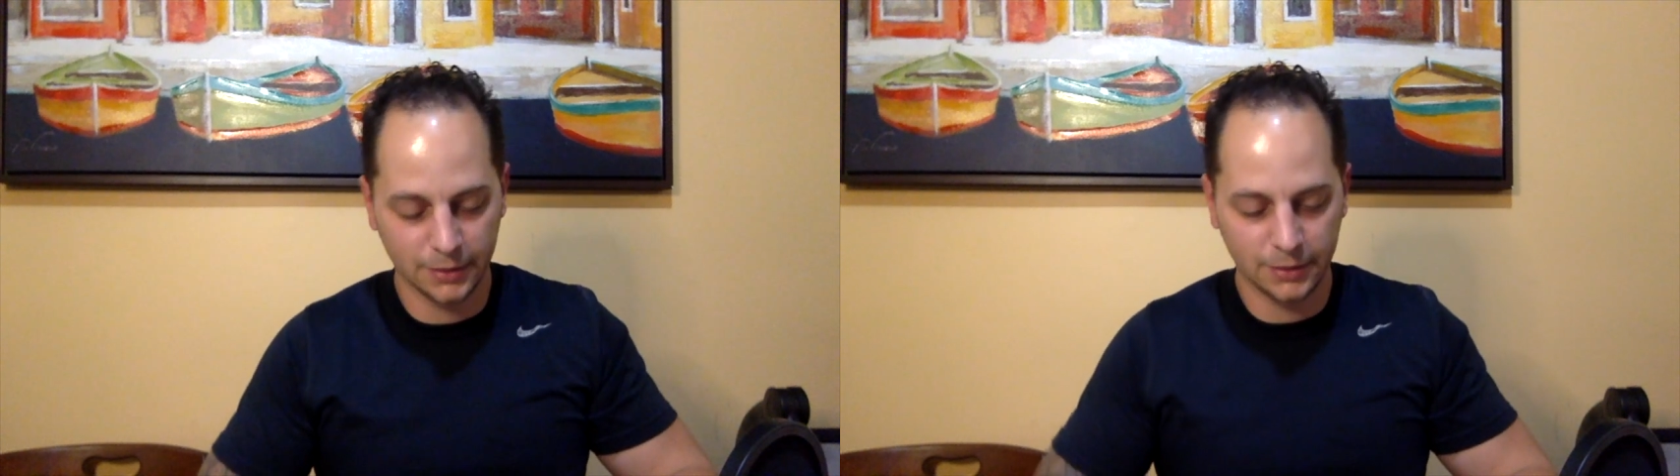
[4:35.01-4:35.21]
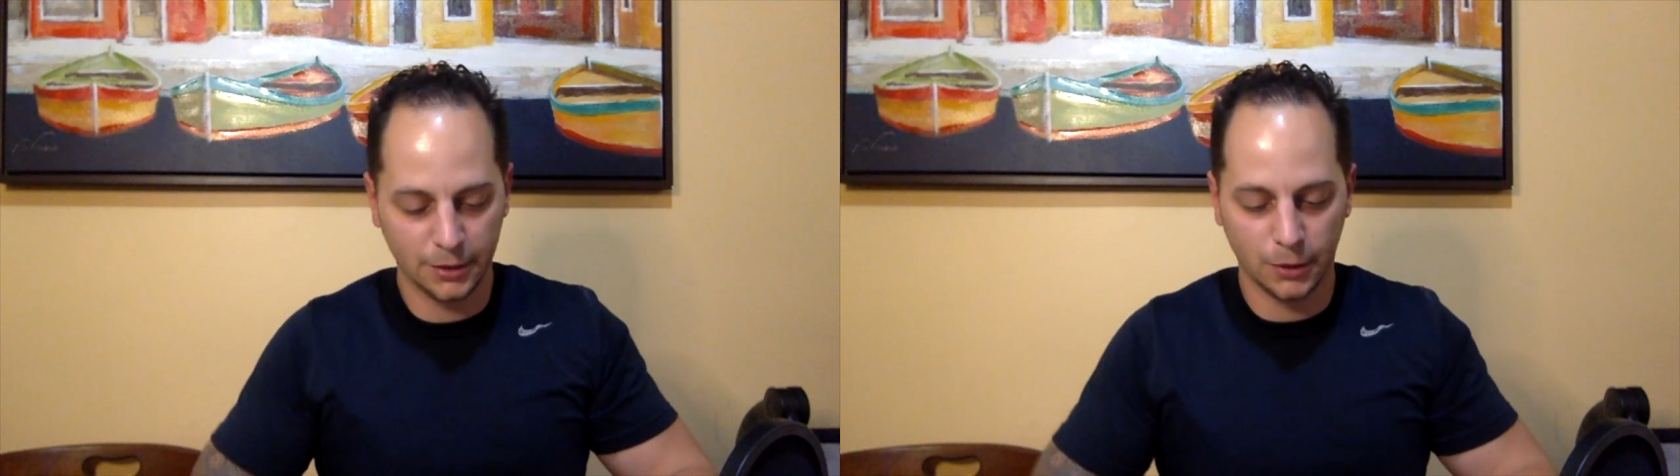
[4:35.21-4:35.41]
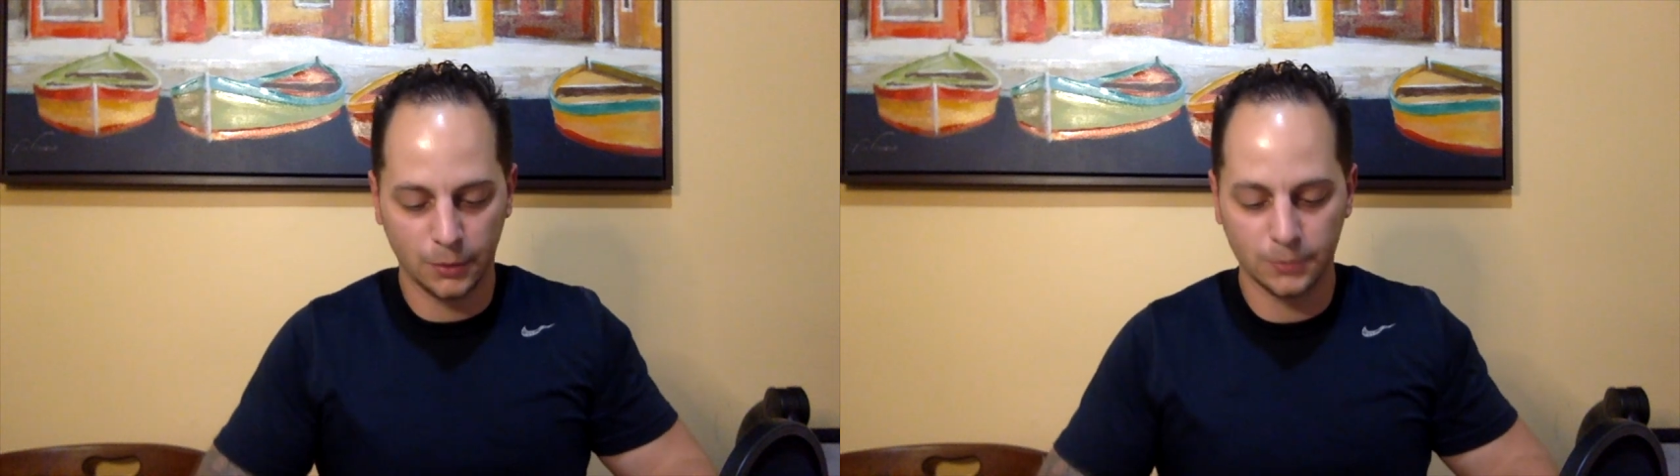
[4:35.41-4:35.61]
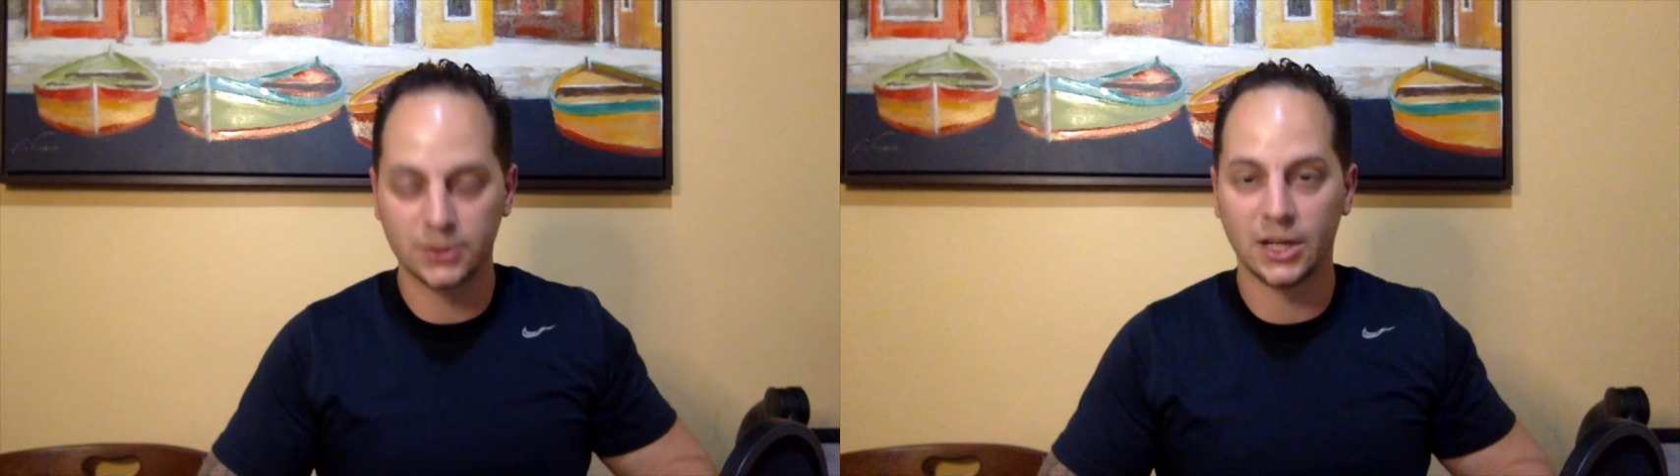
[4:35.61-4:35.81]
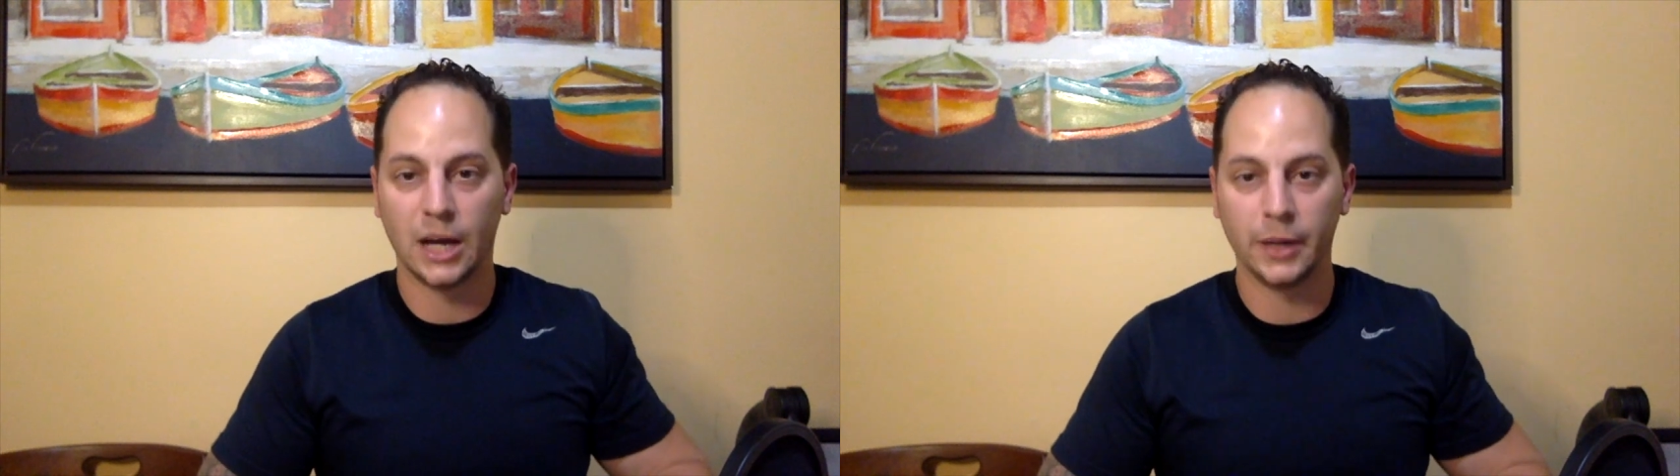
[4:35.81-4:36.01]
you know,
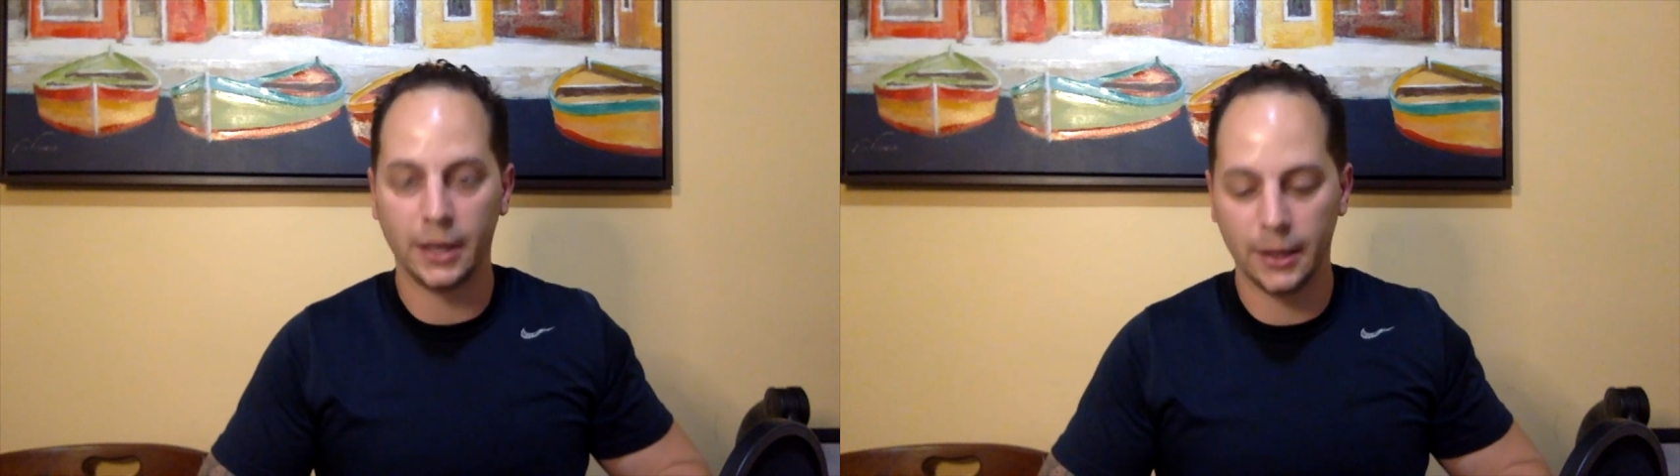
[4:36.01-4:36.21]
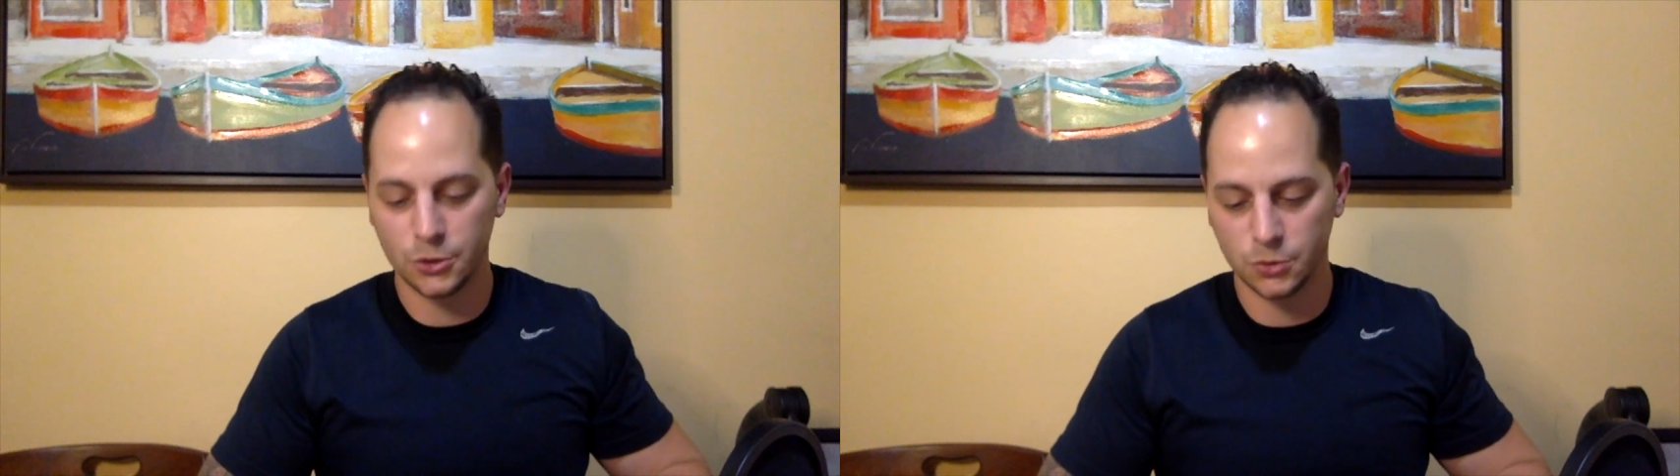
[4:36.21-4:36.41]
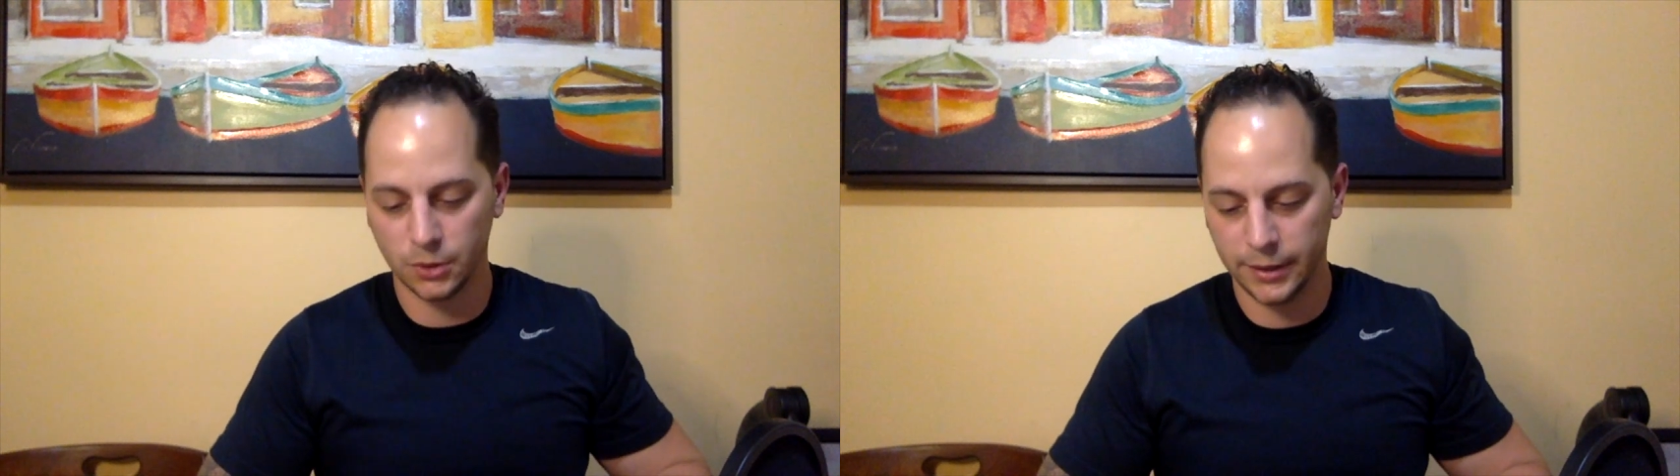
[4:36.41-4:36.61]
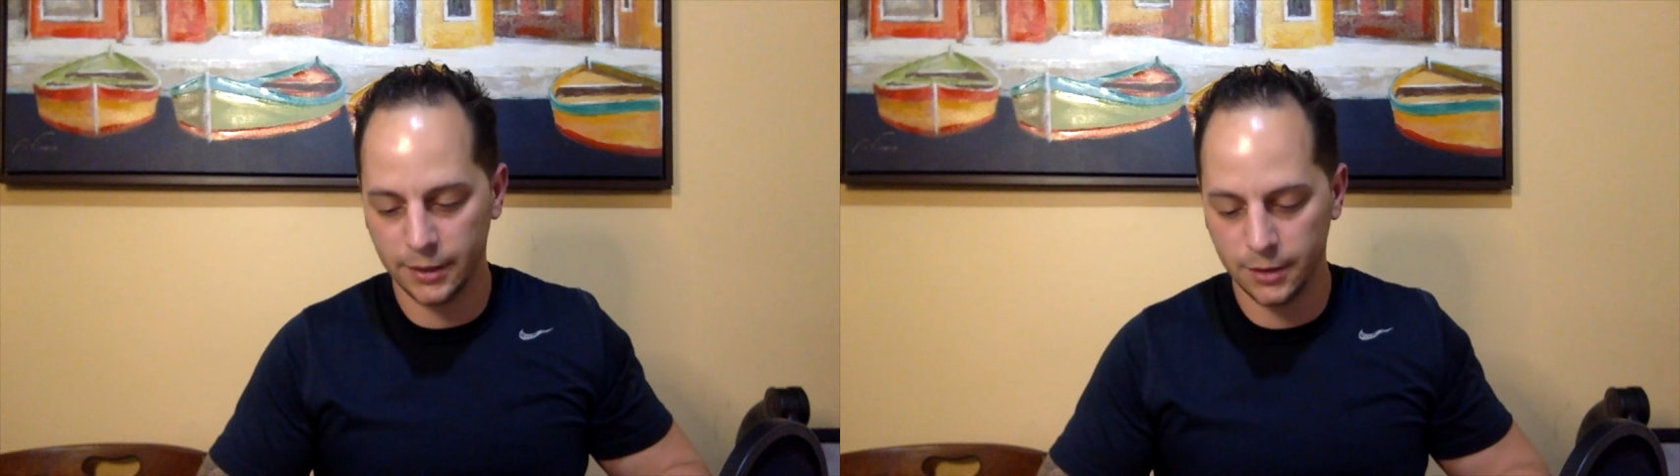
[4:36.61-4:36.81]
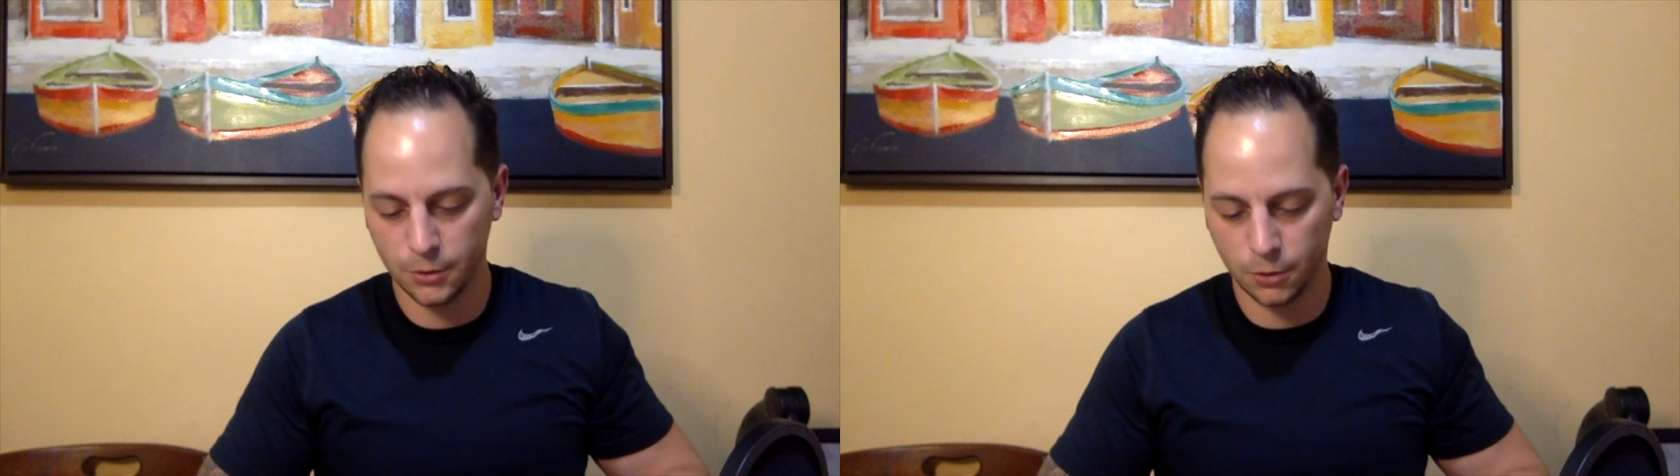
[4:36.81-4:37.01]
Atomic Age
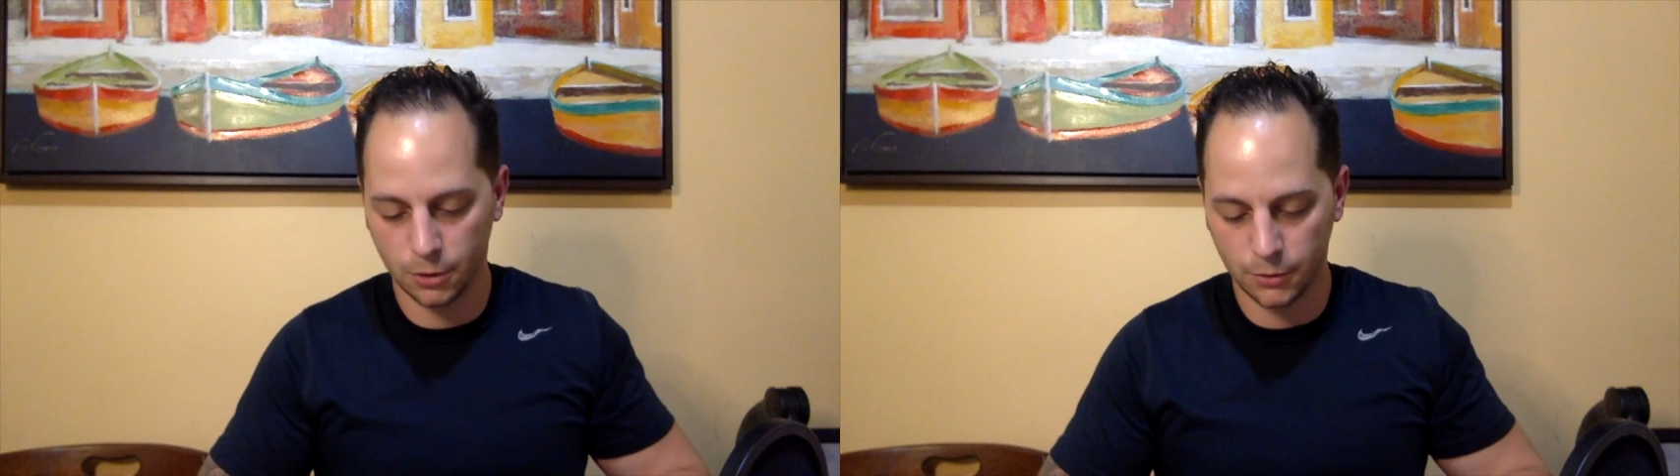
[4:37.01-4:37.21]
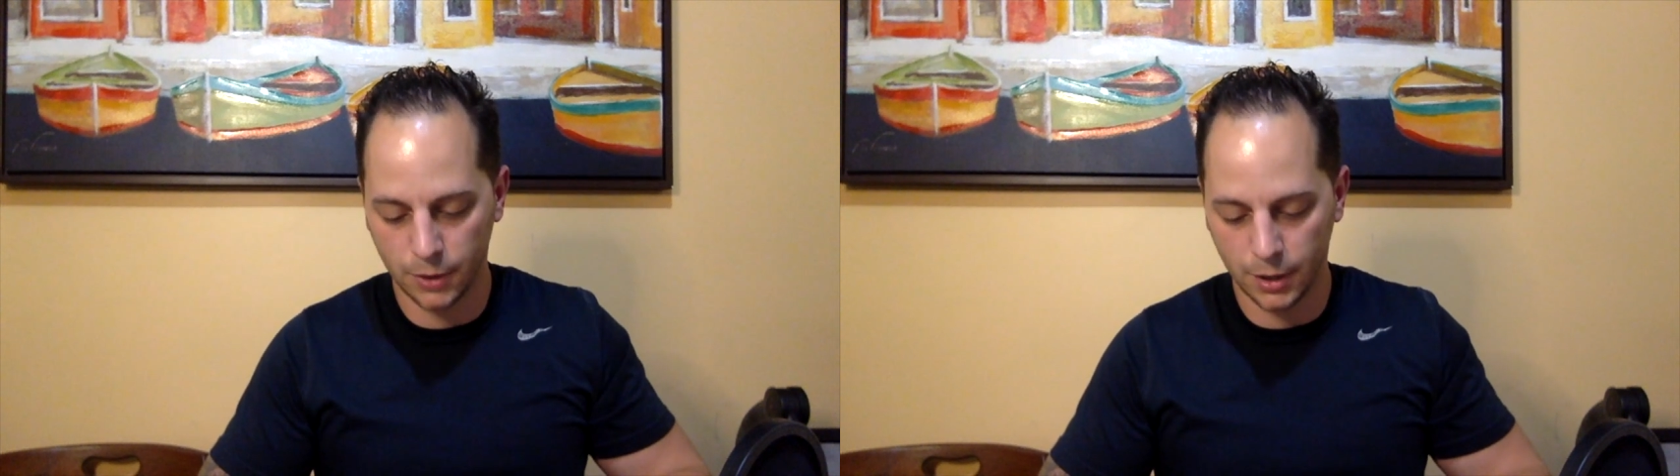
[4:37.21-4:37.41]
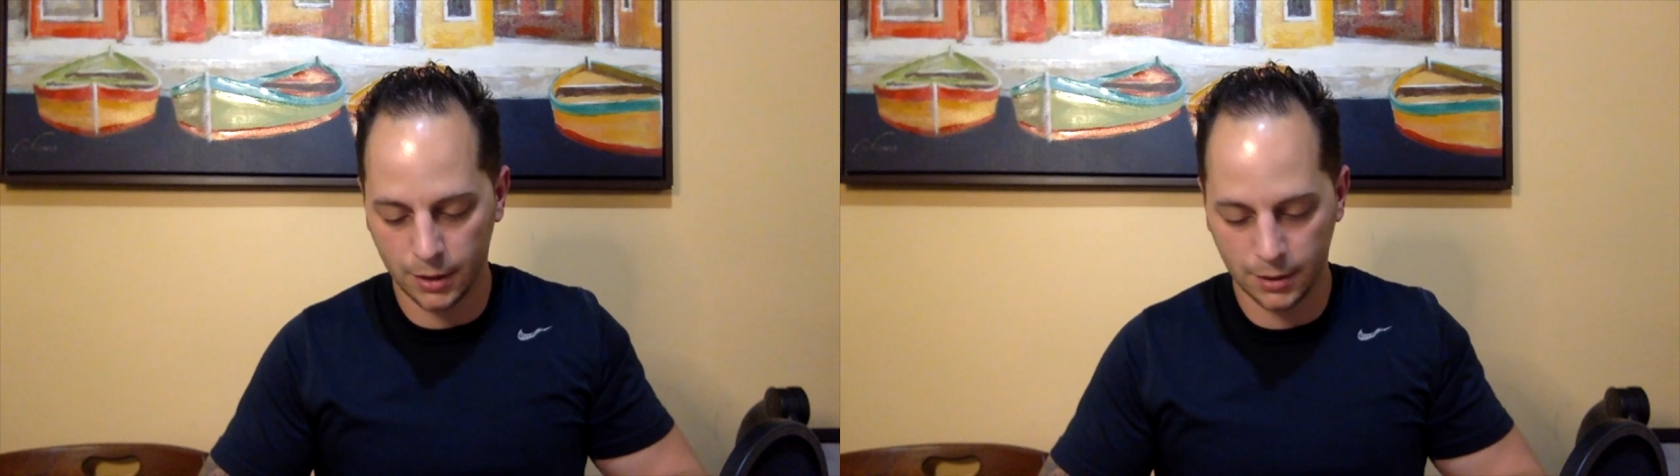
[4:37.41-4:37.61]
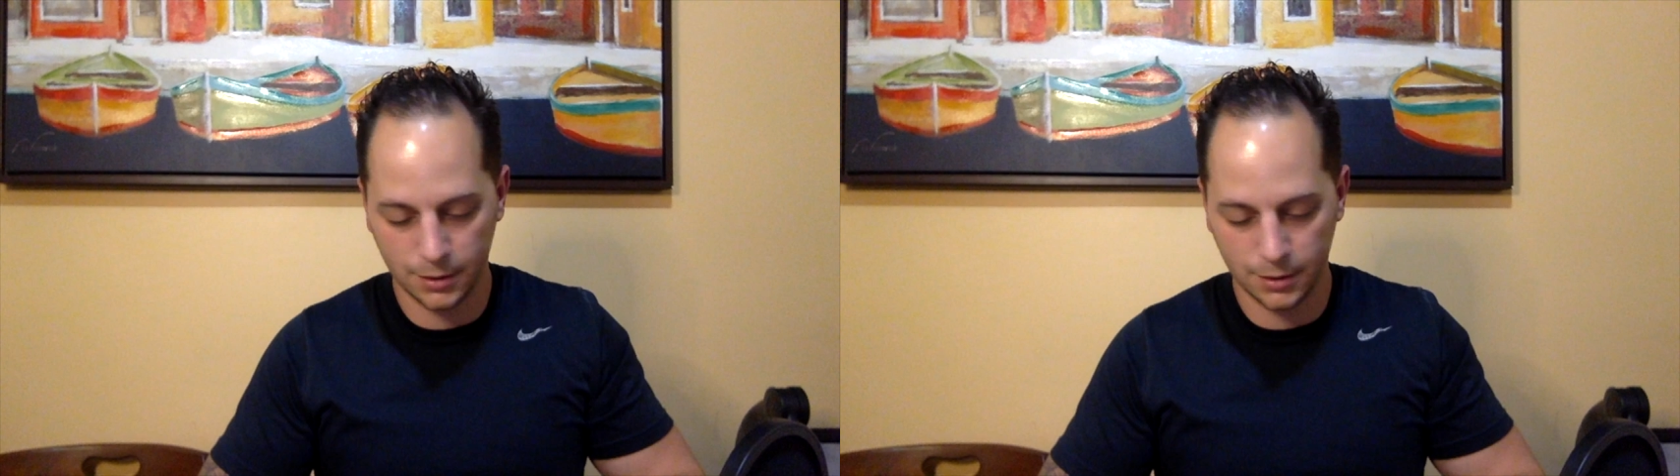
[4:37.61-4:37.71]
related or uh,